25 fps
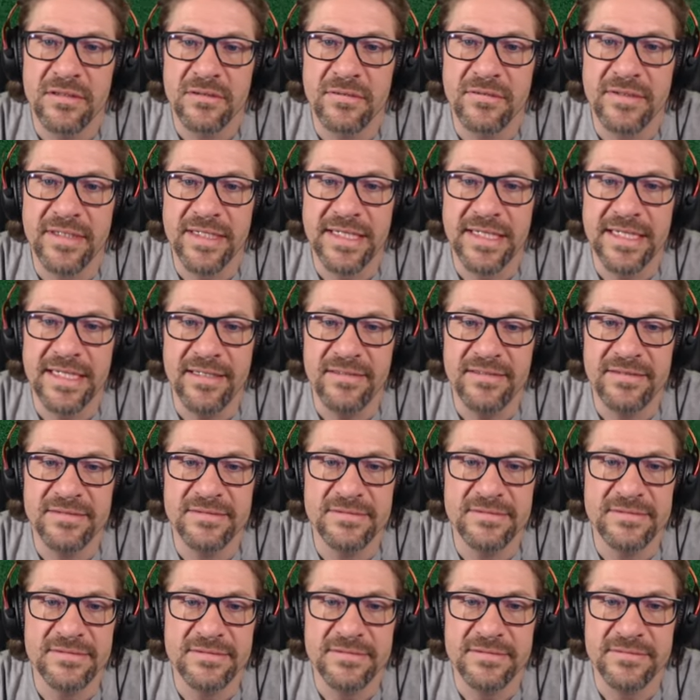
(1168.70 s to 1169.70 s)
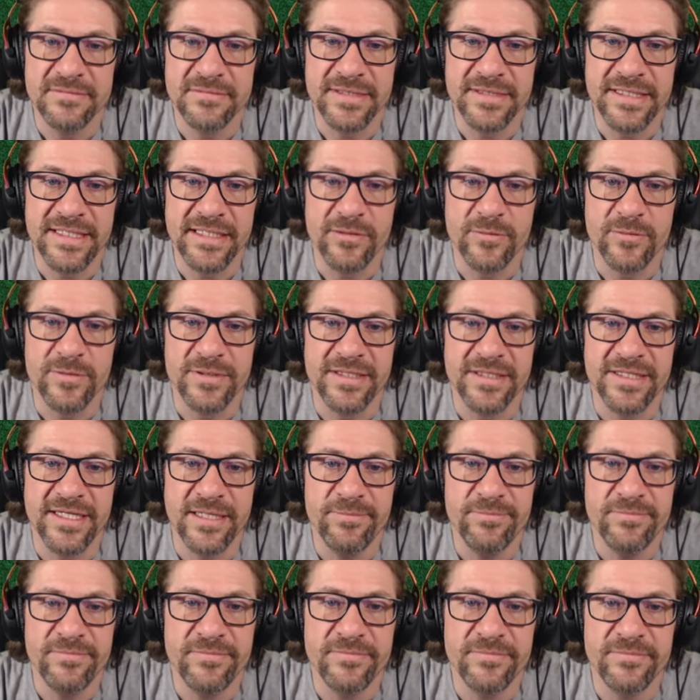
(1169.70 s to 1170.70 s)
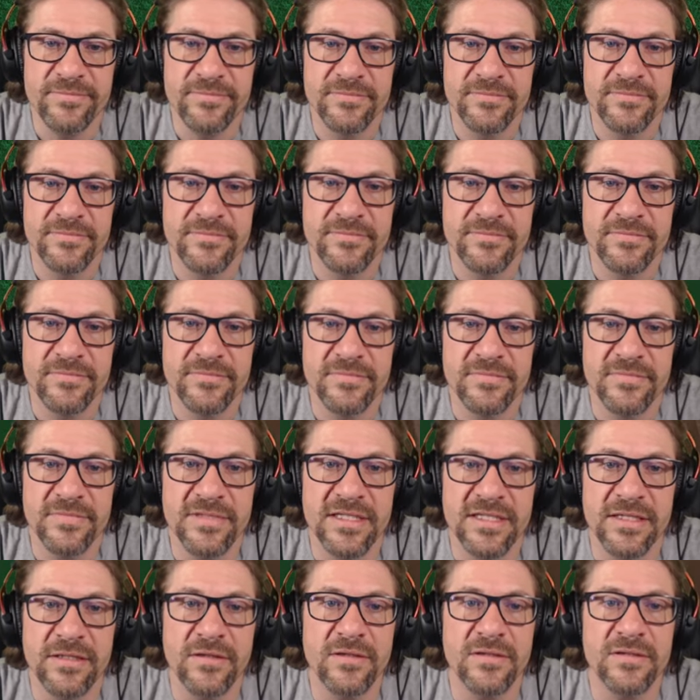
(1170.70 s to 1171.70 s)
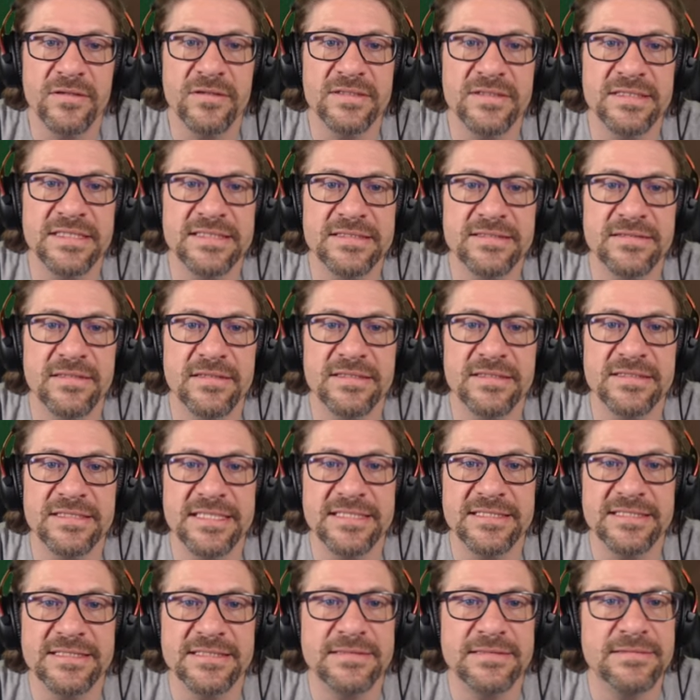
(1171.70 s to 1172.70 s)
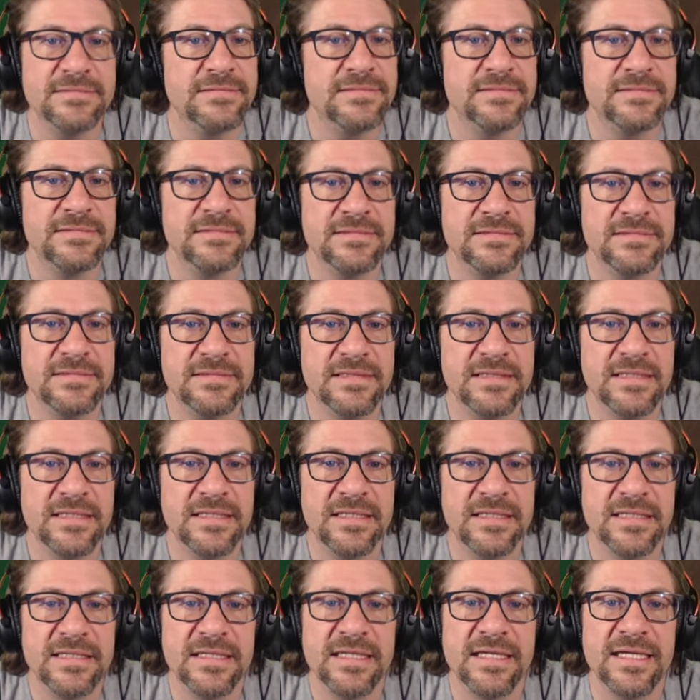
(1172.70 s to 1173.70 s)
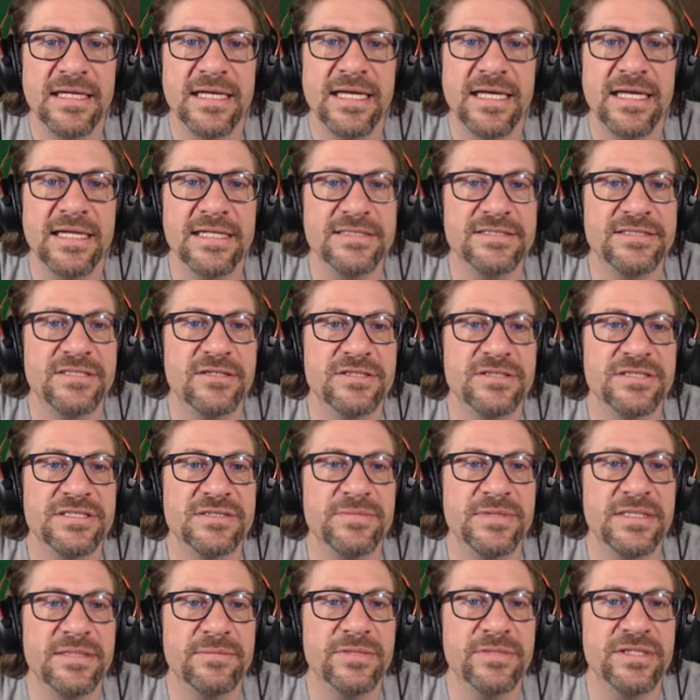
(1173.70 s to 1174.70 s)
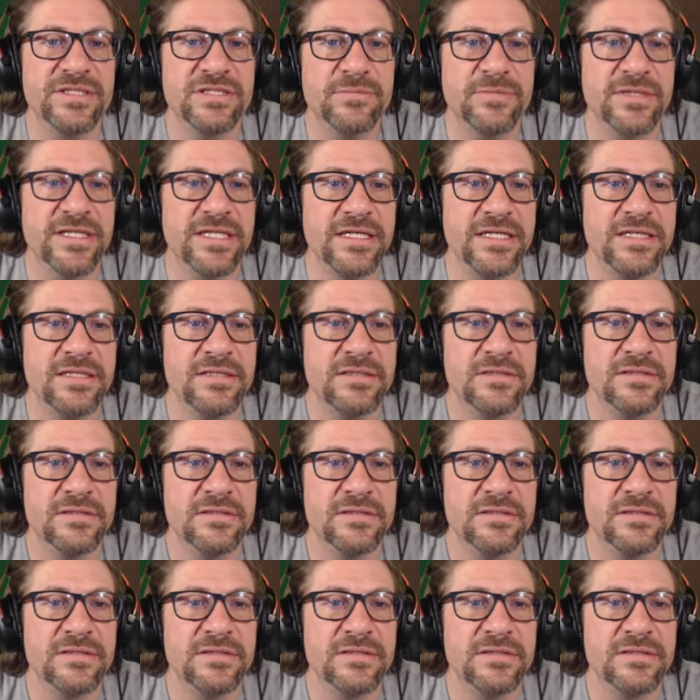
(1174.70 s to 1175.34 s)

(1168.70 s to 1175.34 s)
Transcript: Right here. We hit it one time, and all these start changing. And it charges me a bunch of money.